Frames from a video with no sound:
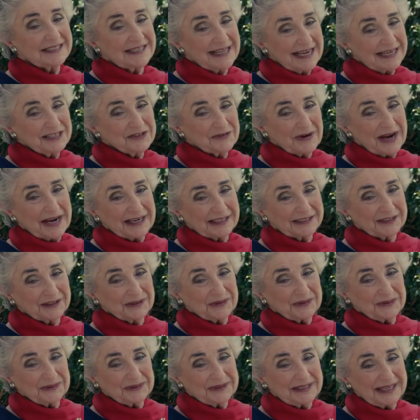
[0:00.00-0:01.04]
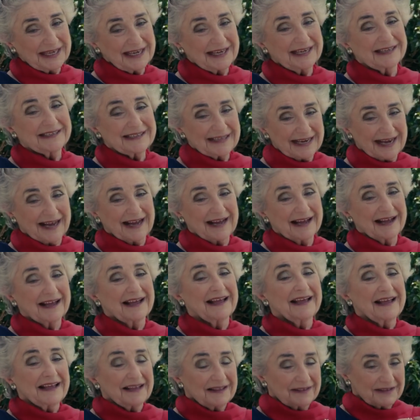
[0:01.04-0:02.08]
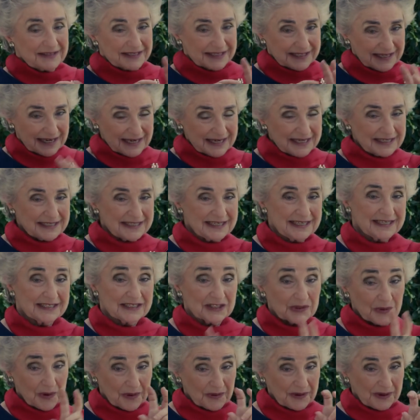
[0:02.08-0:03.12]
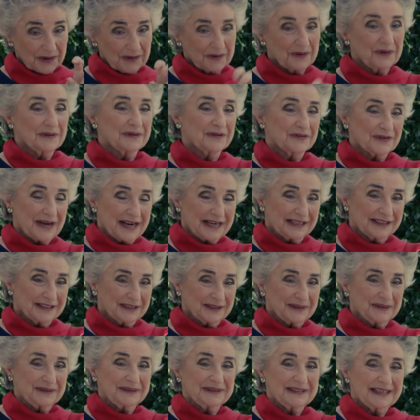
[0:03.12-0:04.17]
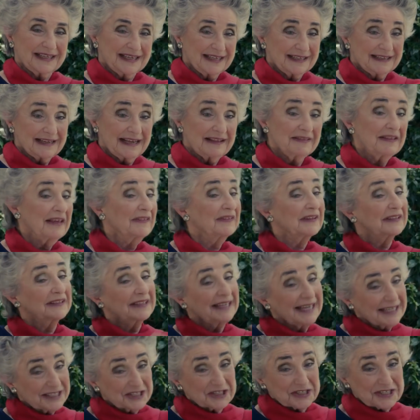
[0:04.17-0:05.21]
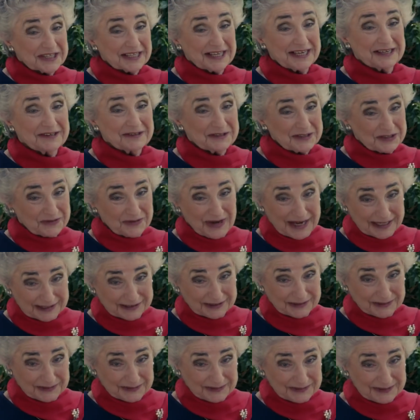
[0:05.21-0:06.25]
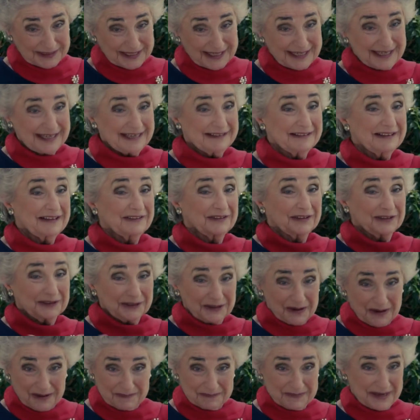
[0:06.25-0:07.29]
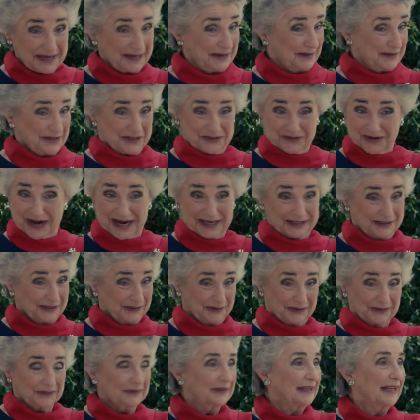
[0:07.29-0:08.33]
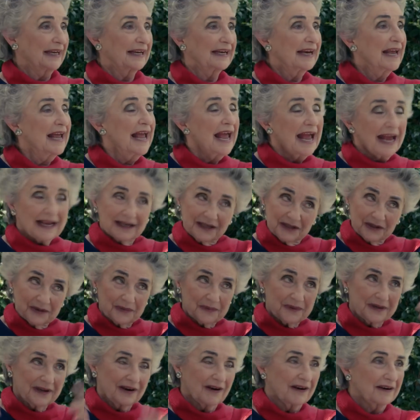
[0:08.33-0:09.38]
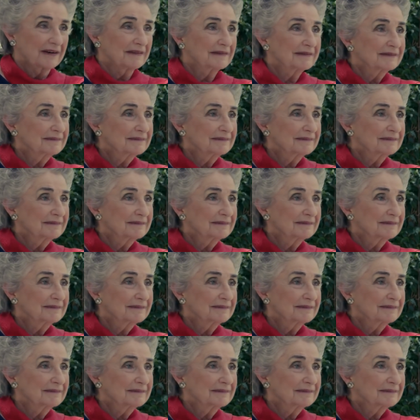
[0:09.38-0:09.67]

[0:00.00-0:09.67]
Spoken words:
they drank the Kool-Aid, the scientists, quote unquote, drank the Kool-Aid, and then the legislators drank the Kool-Aid, and then the lawmakers drank the Kool-Aid, and here we are.